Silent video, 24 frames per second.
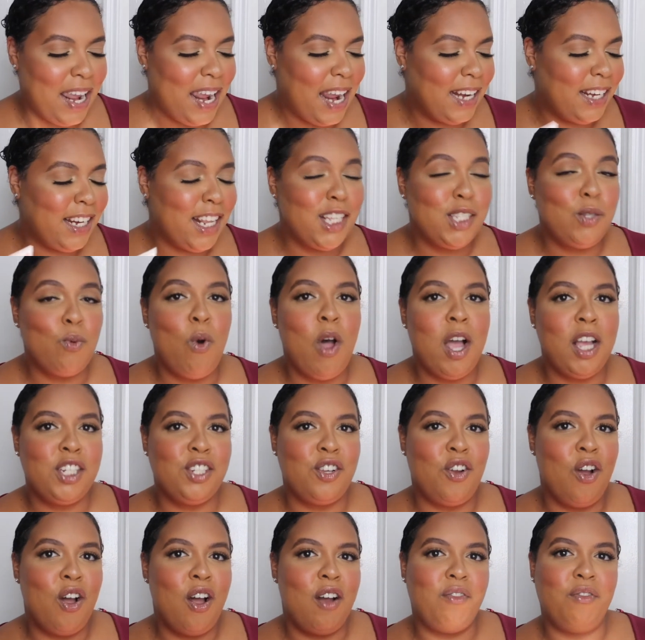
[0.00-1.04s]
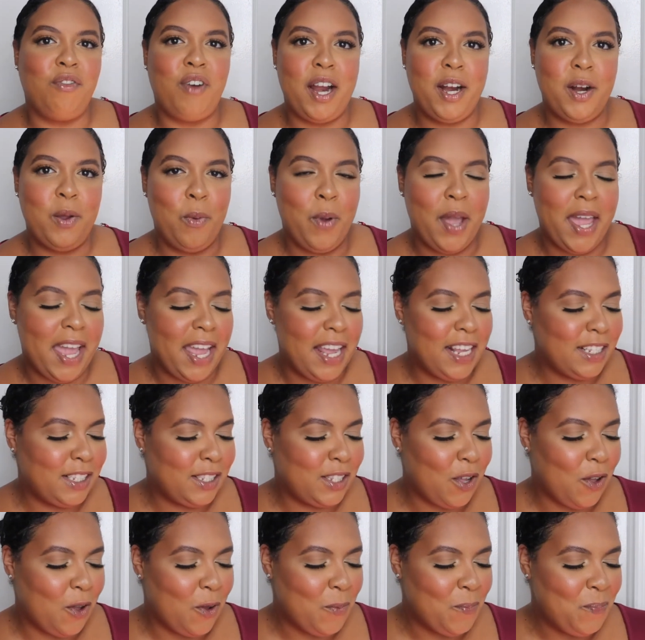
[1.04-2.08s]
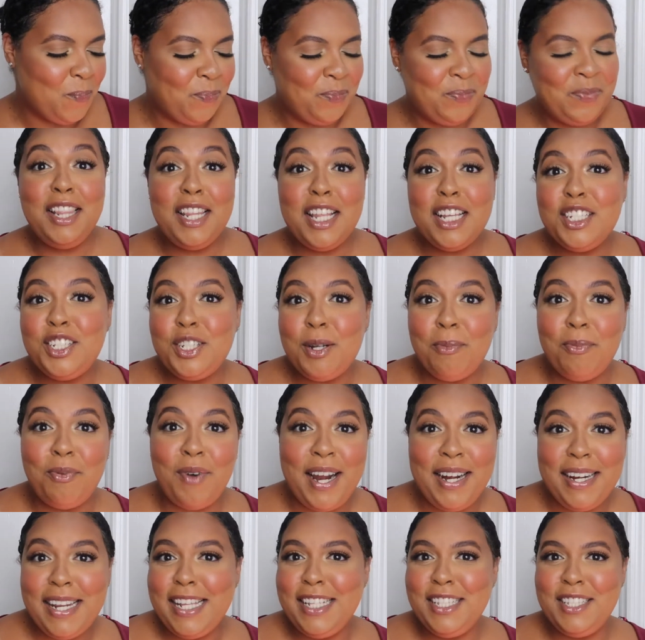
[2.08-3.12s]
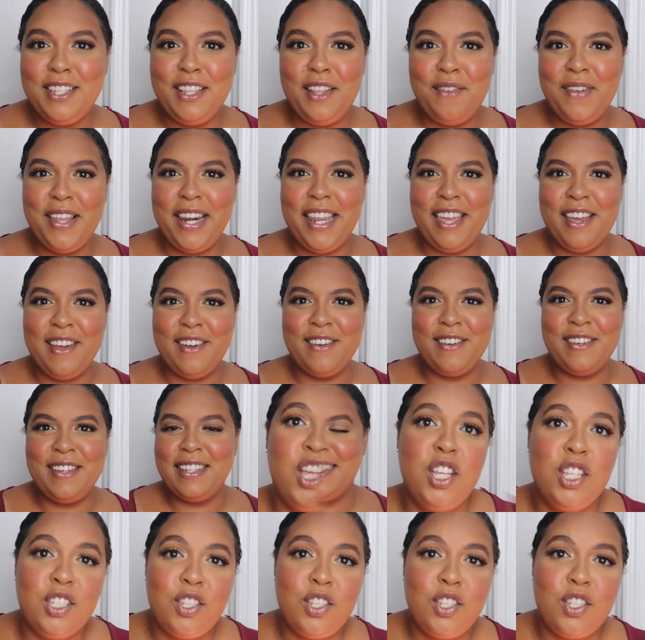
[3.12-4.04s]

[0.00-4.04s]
It does wash off right away, so let's jump right into the video.